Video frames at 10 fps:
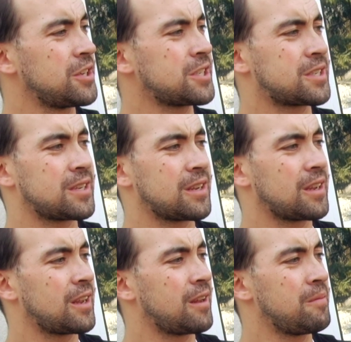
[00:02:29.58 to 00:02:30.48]
just
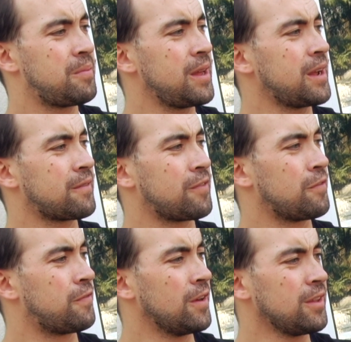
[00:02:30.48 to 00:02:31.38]
being
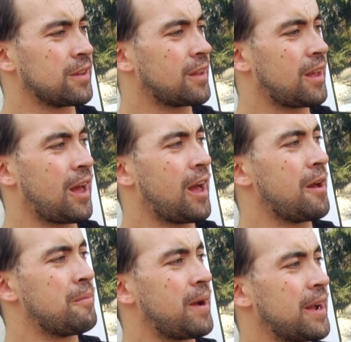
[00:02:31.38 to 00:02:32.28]
fulfilled
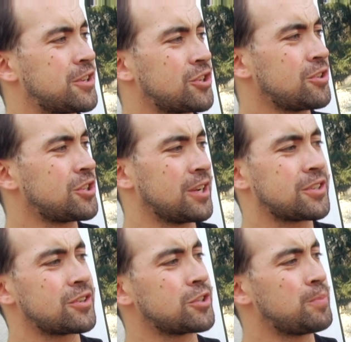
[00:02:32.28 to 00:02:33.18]
by a church and
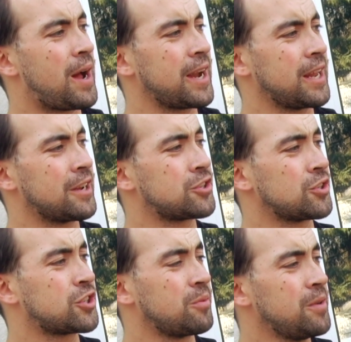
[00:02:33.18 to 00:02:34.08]
a church body and a
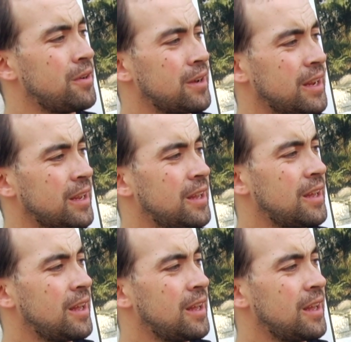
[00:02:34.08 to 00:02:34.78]
church community.